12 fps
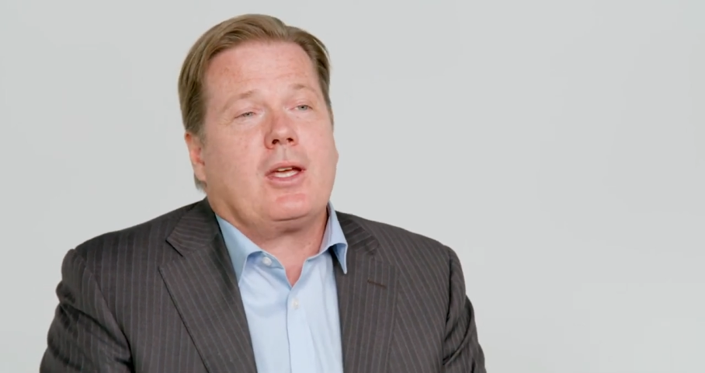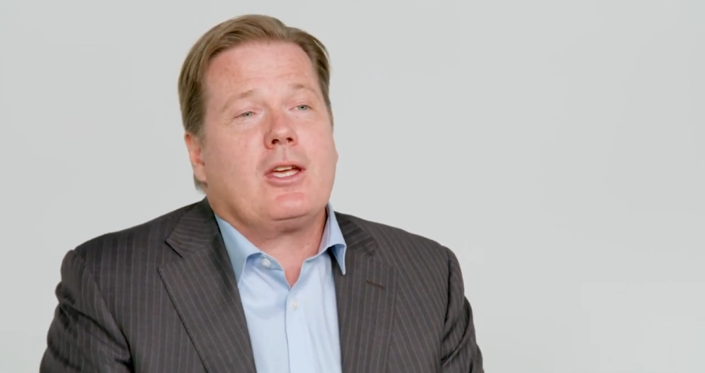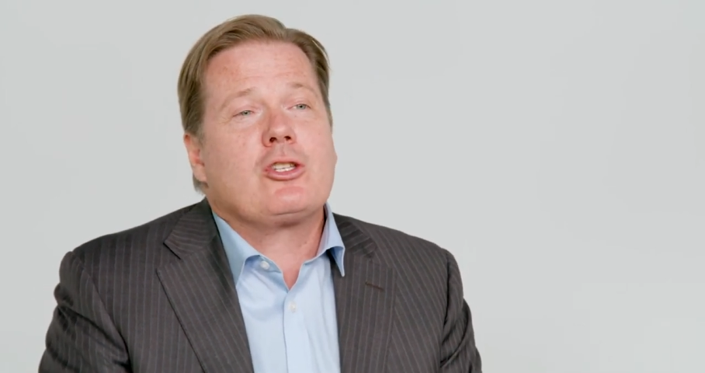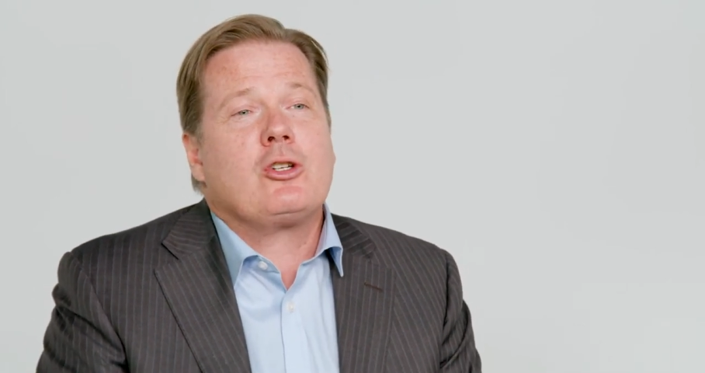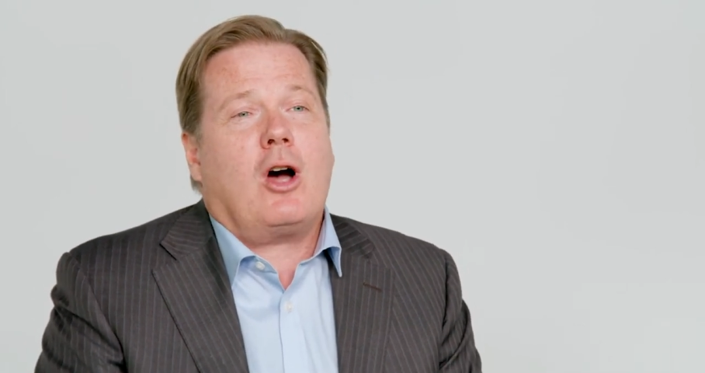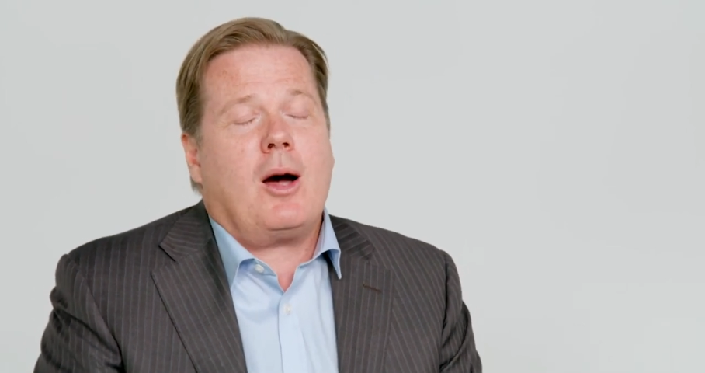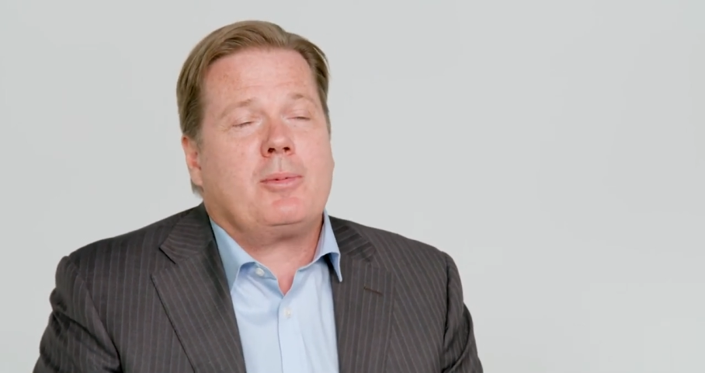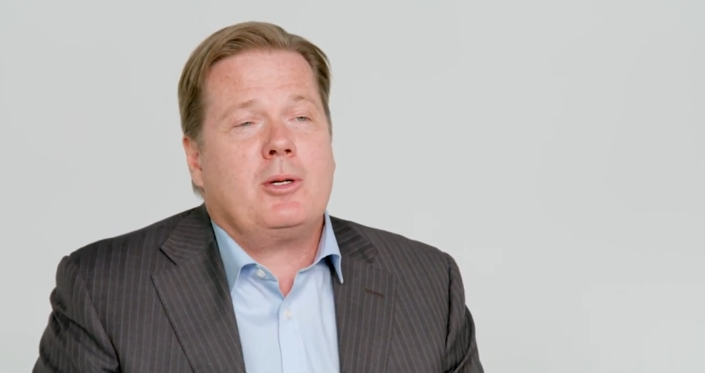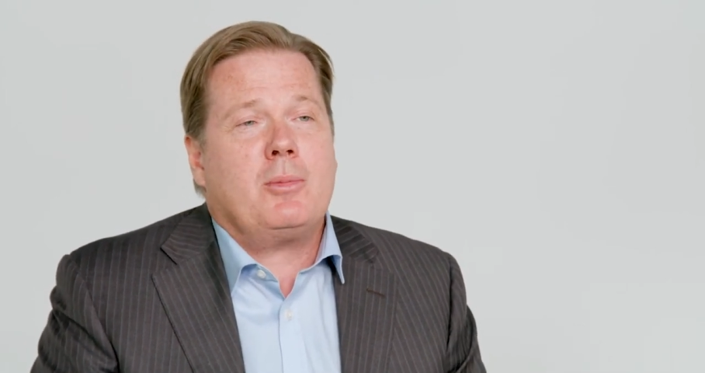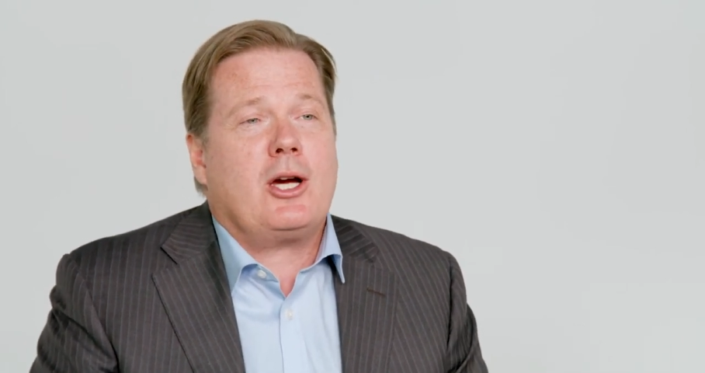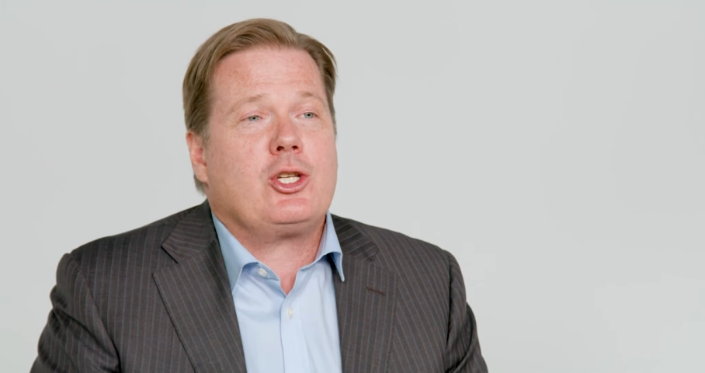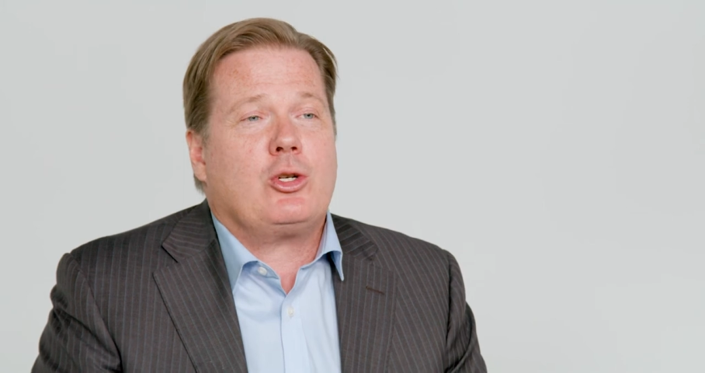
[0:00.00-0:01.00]
is to
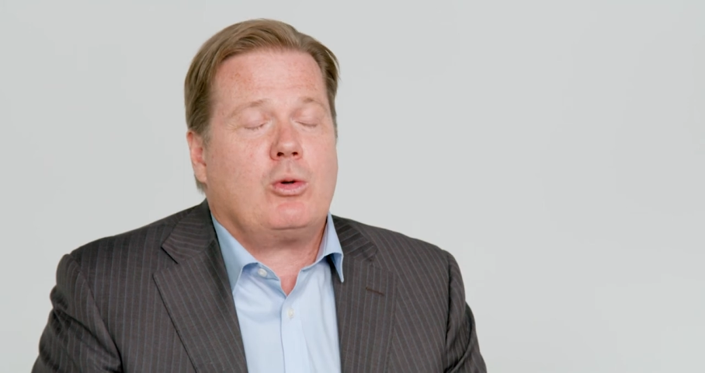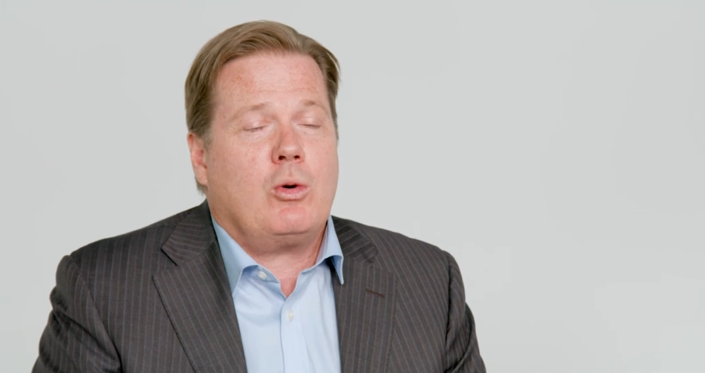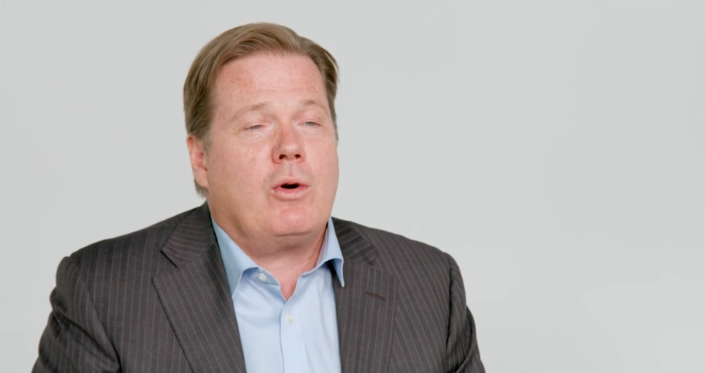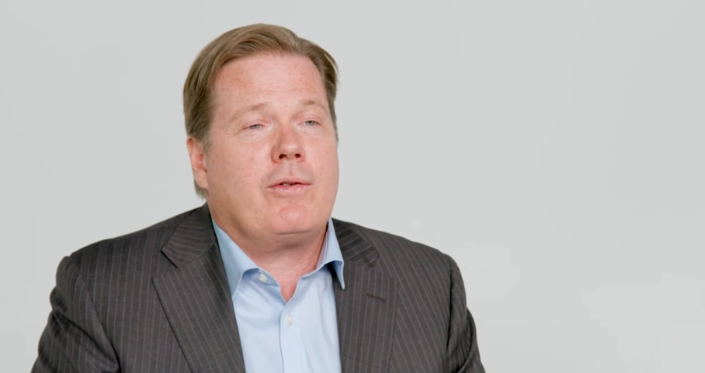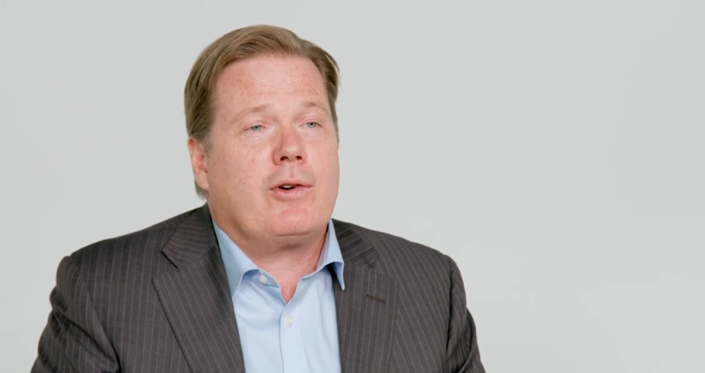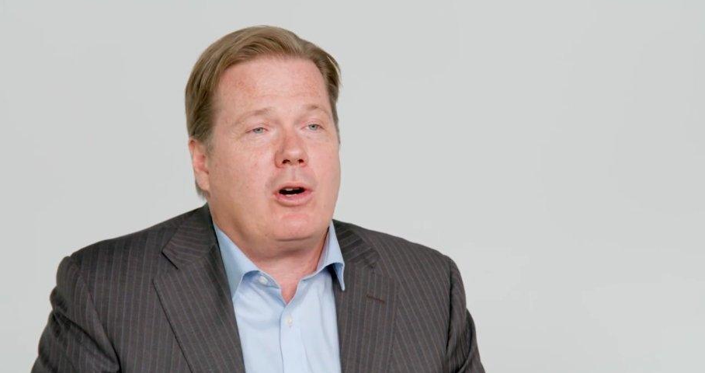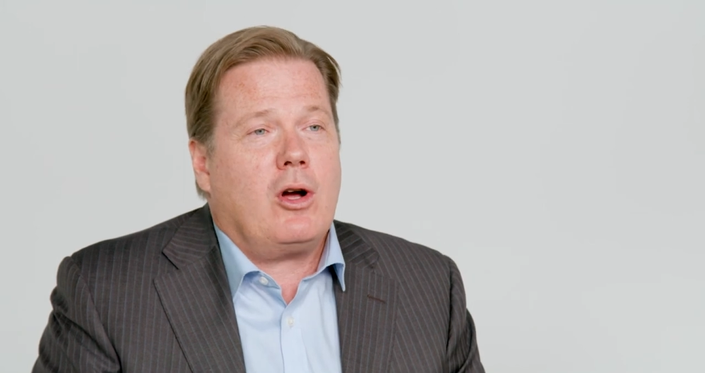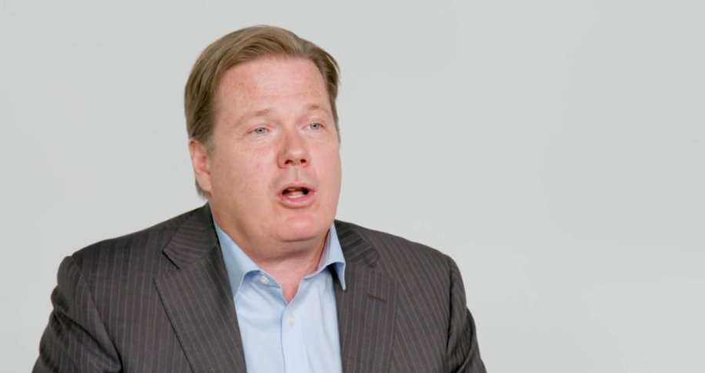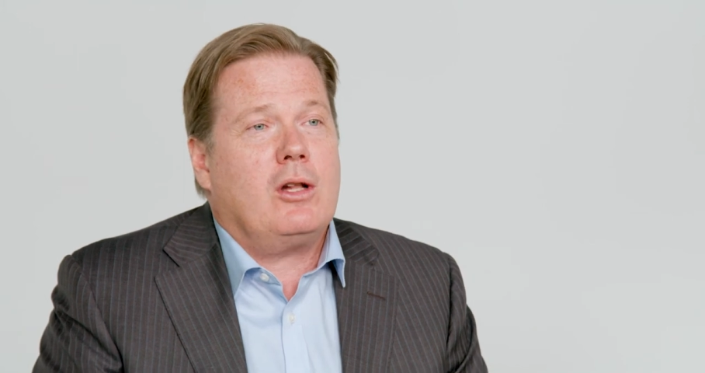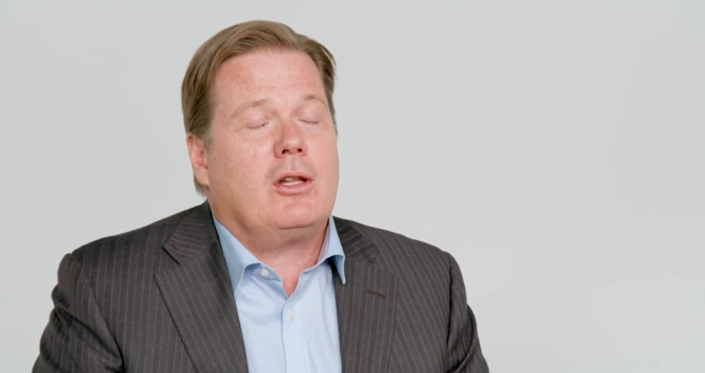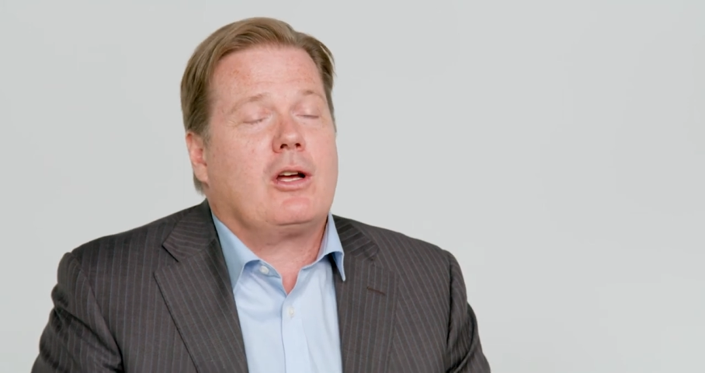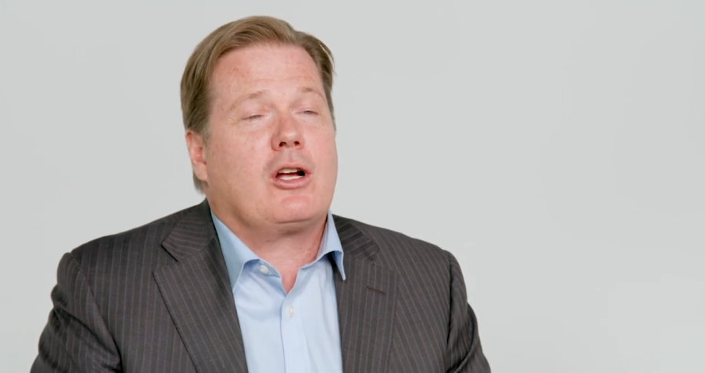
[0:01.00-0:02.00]
optimize your
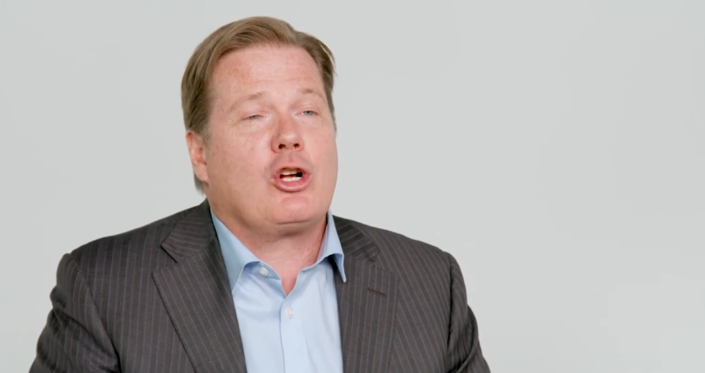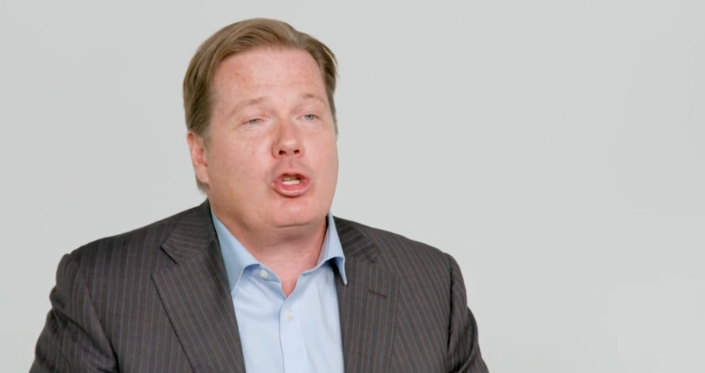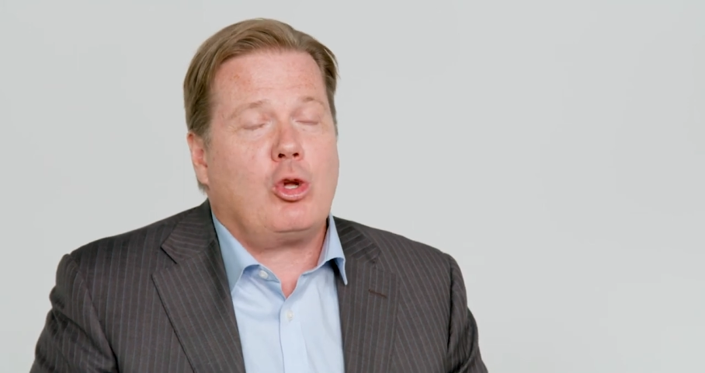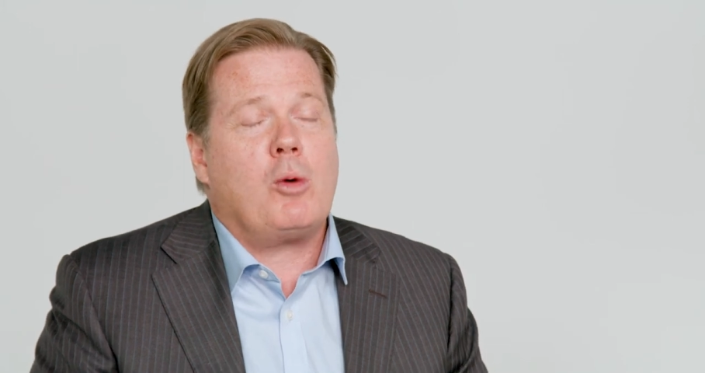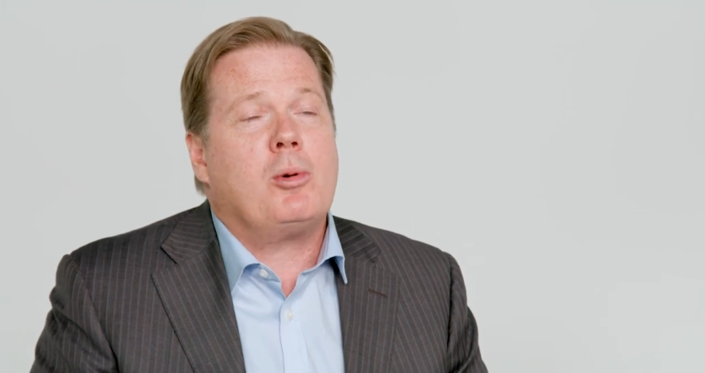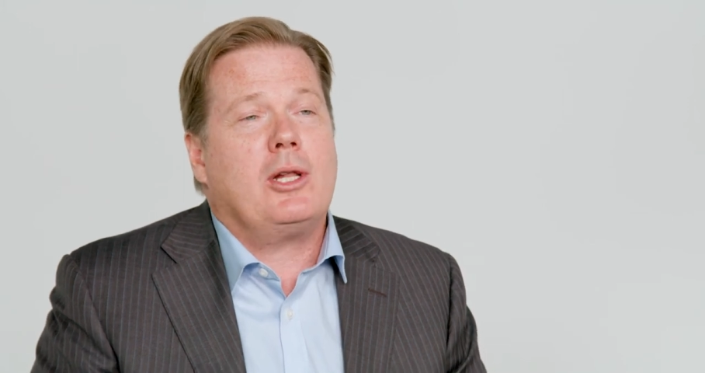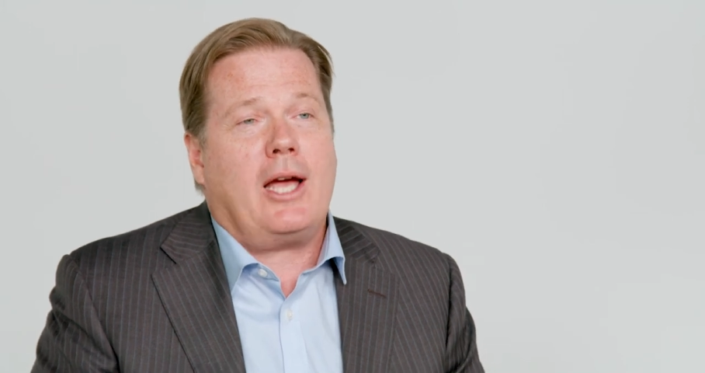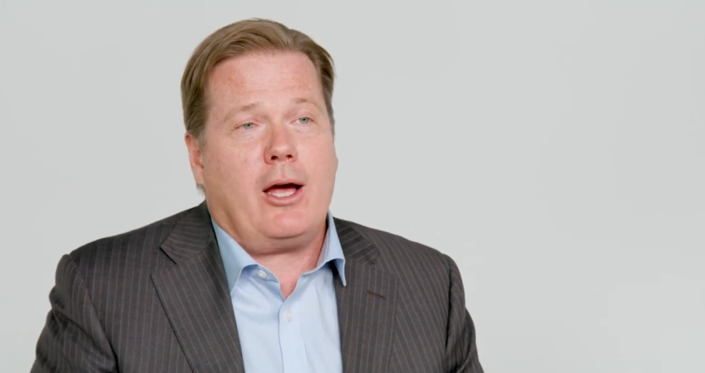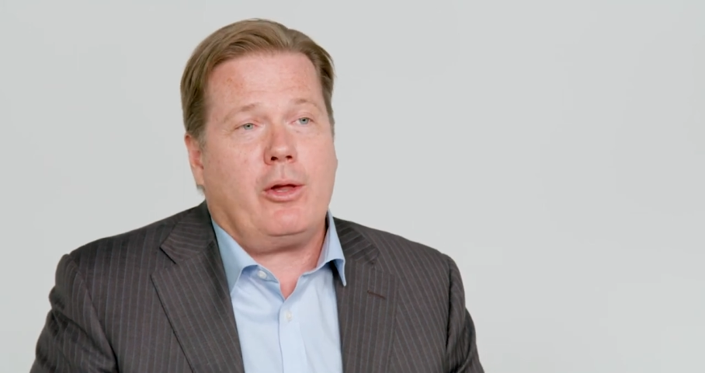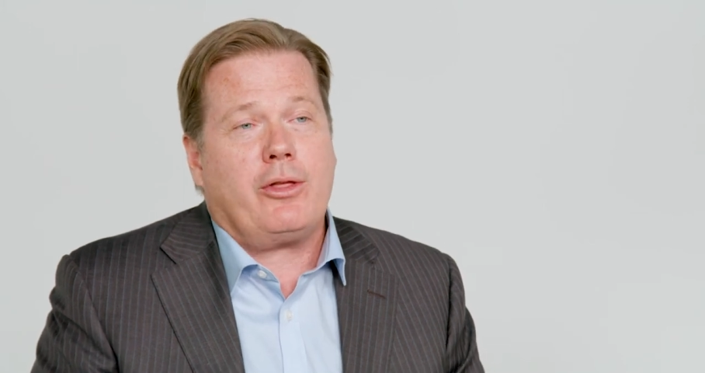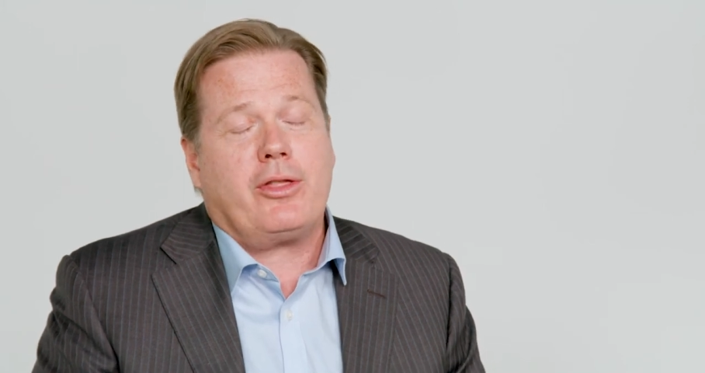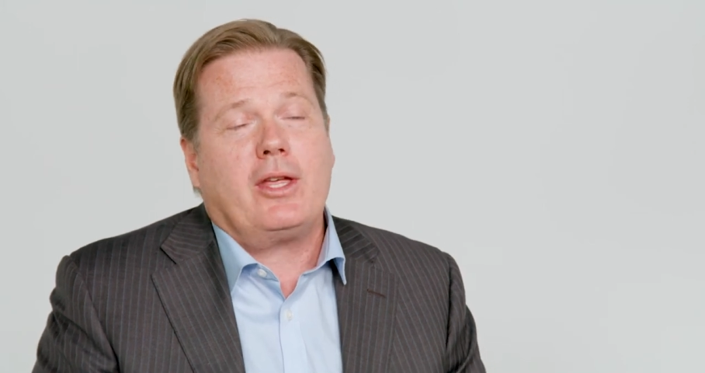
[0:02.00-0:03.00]
overall global
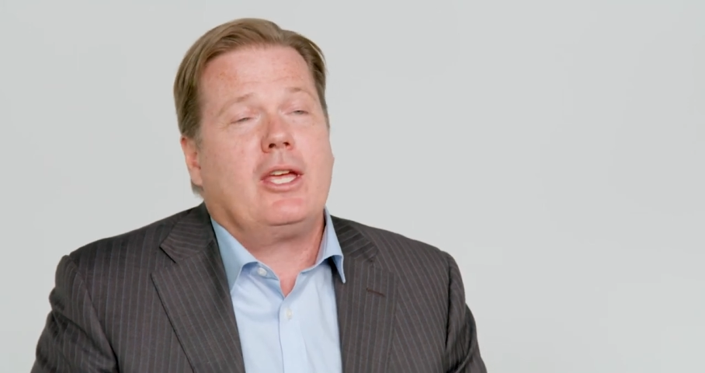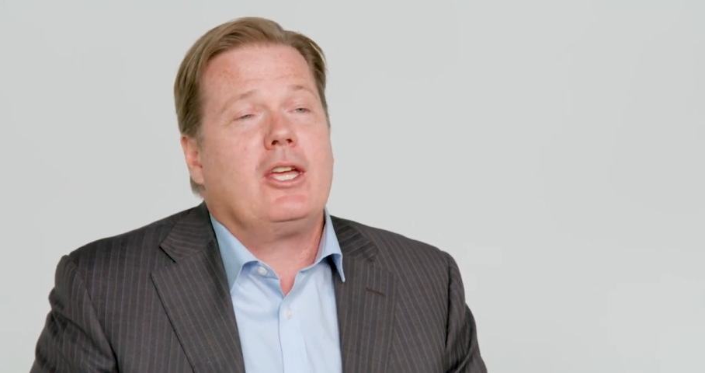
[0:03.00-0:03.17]
health